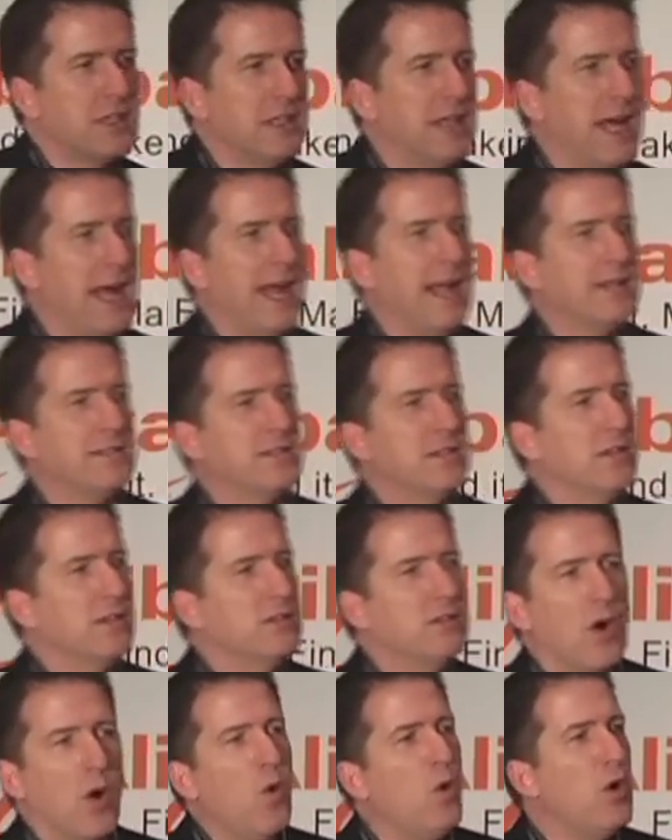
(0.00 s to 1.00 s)
clients
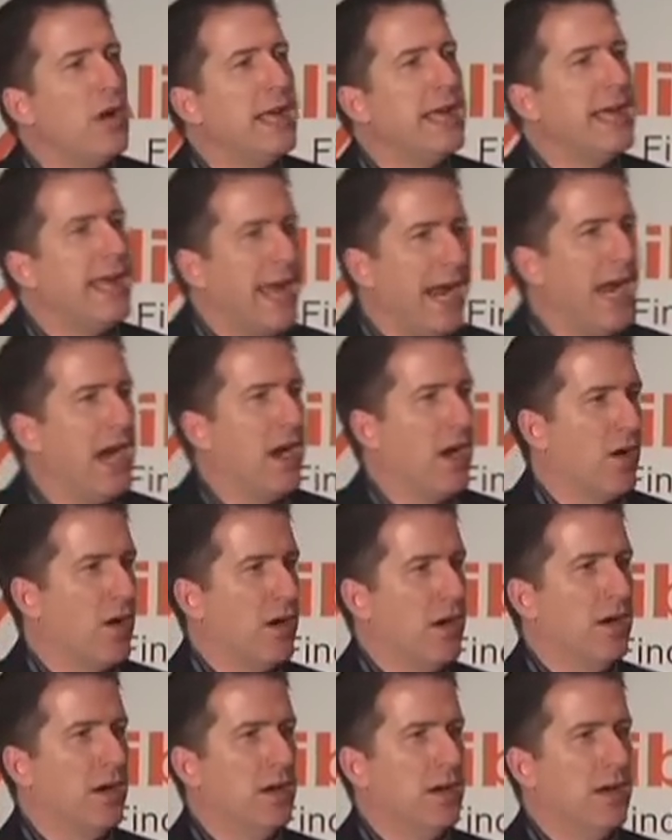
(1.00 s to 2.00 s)
don't care
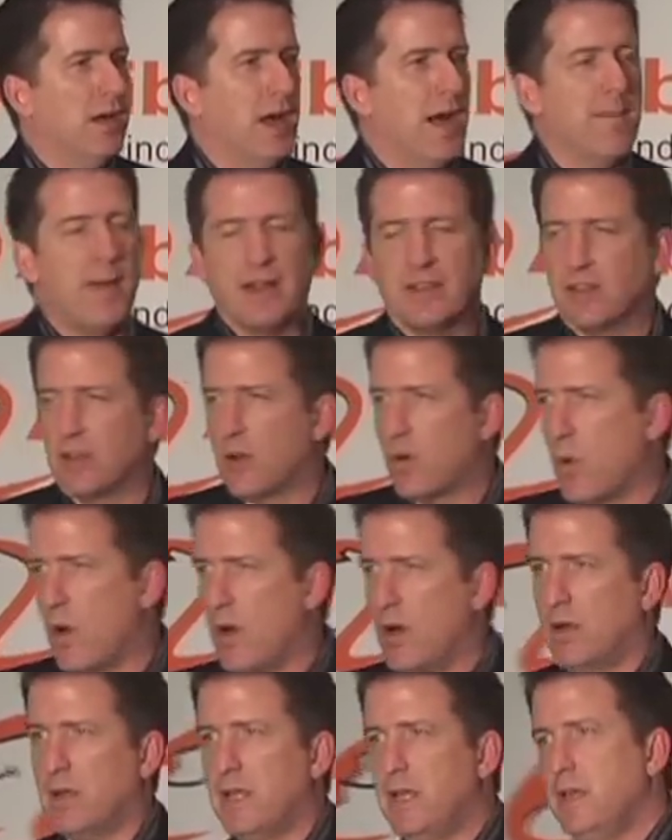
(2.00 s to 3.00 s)
about the
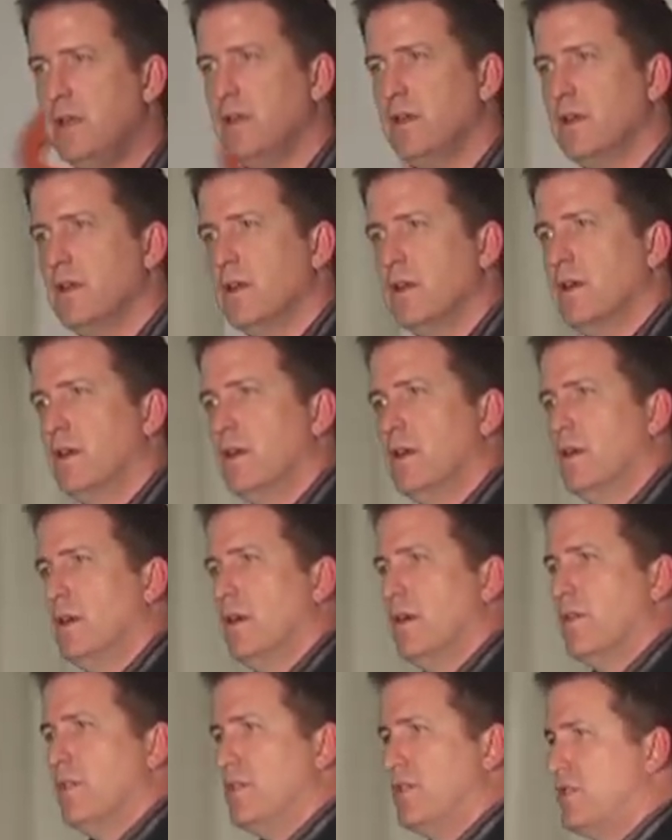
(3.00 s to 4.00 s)
quality,
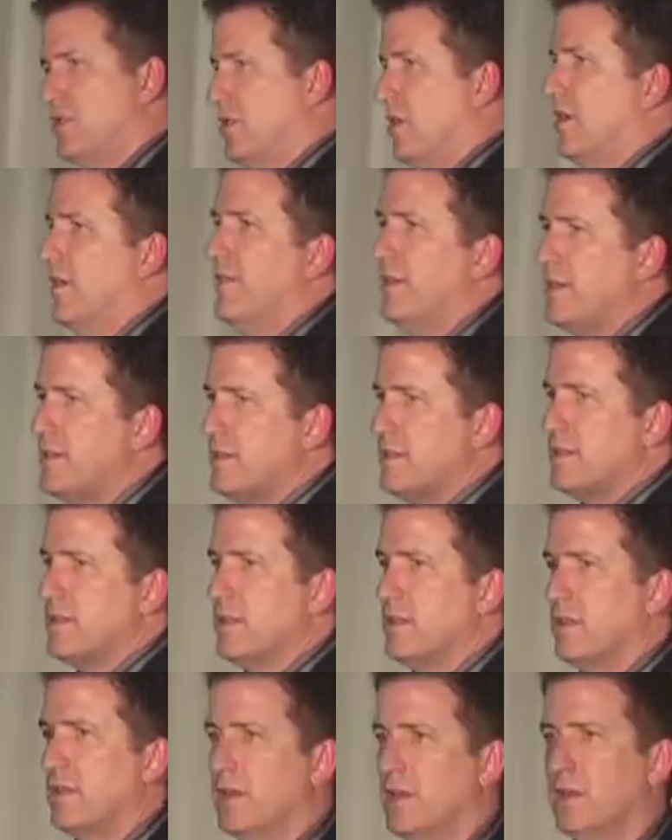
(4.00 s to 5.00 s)
the service,
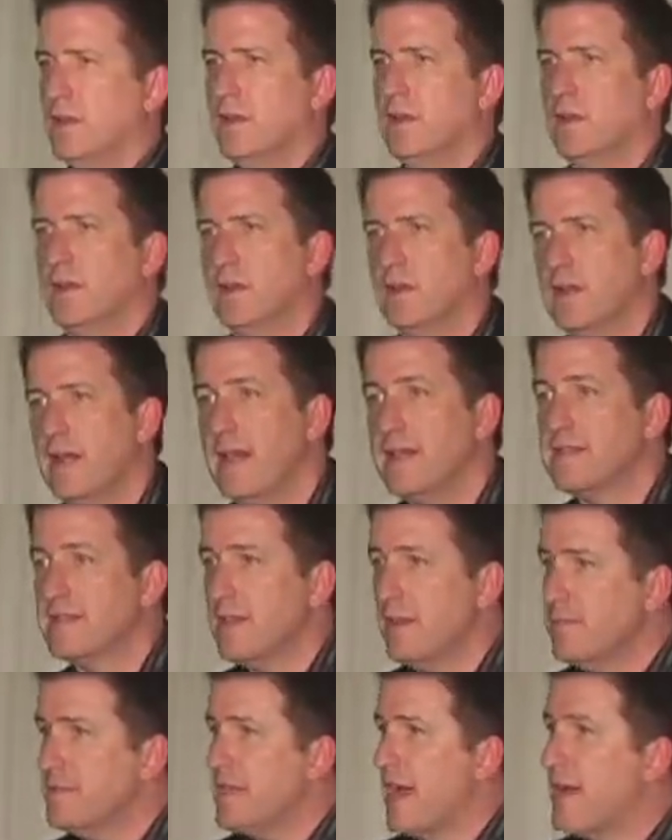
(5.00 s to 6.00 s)
and
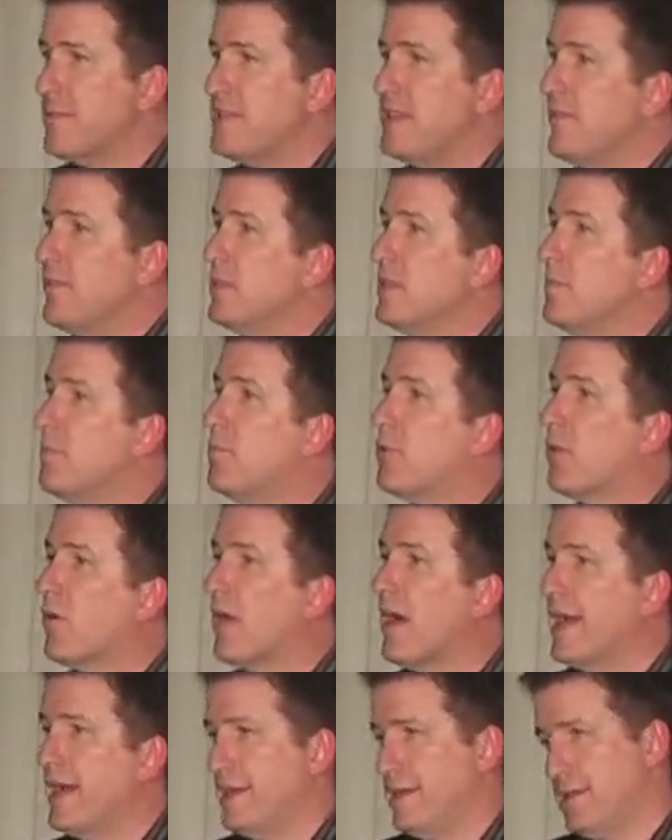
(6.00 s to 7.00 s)
sometimes even the
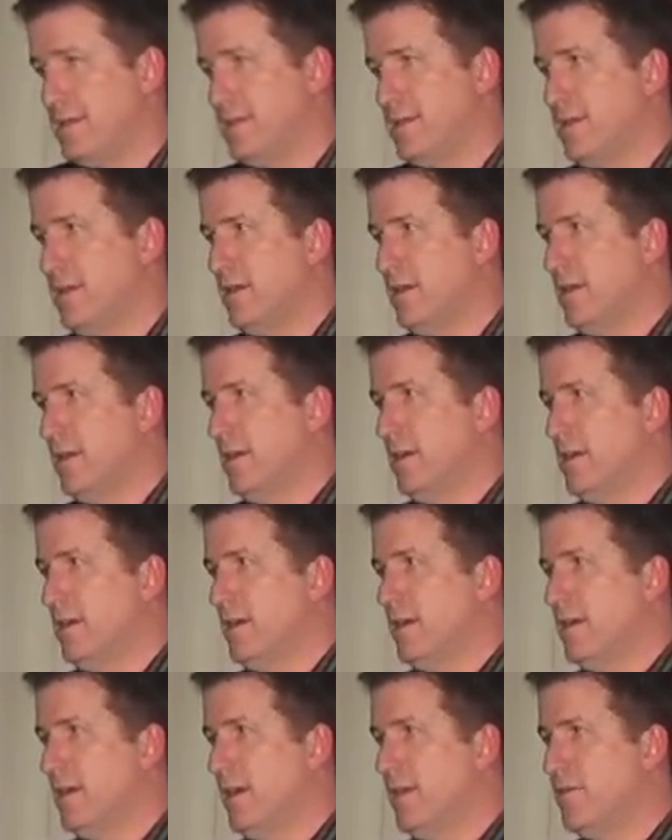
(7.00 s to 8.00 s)
price
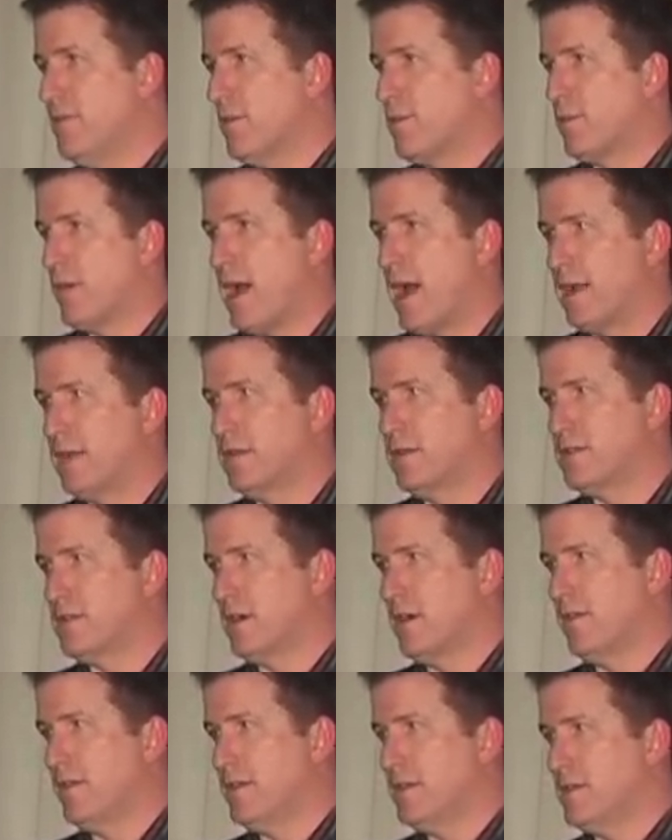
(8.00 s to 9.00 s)
of your product or
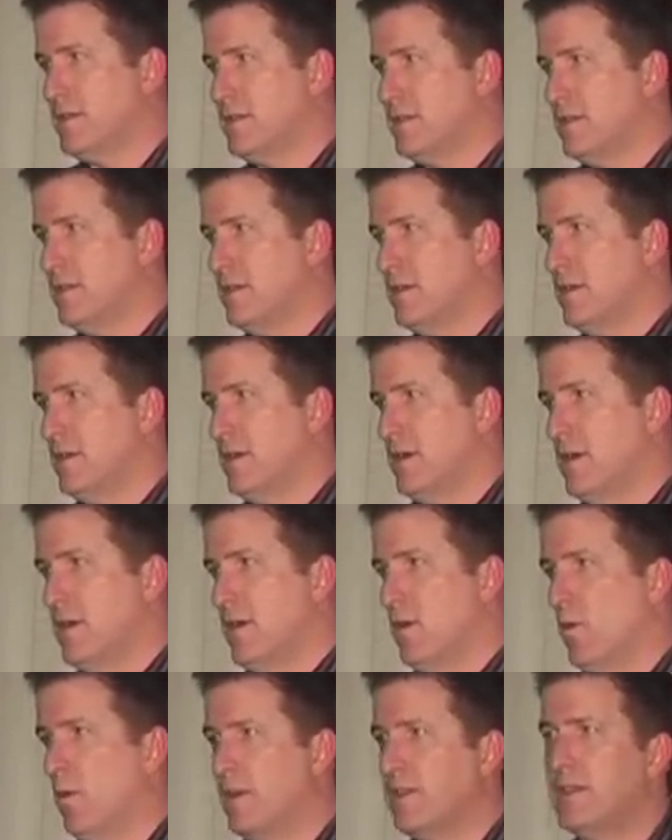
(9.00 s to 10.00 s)
service.
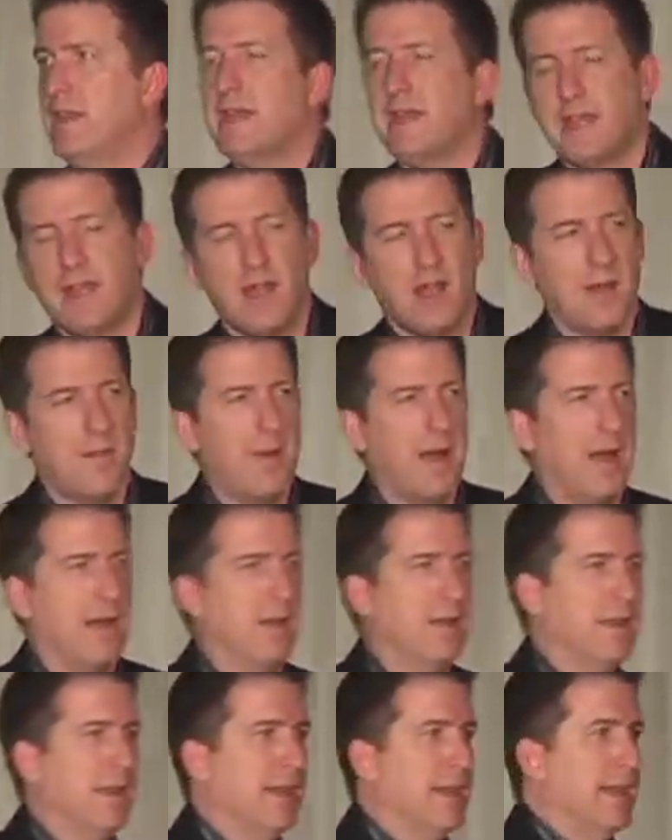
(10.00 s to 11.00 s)
What they care
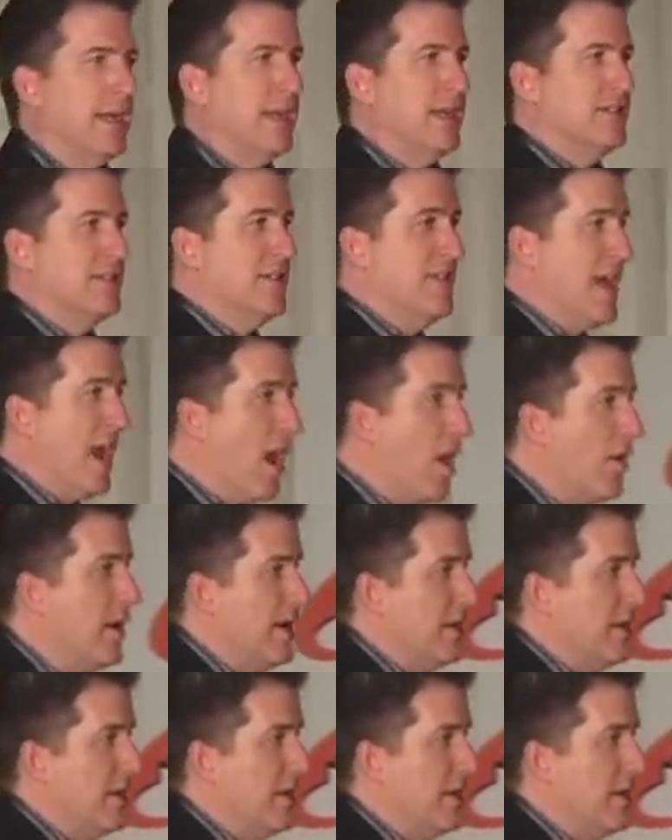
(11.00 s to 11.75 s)
about is their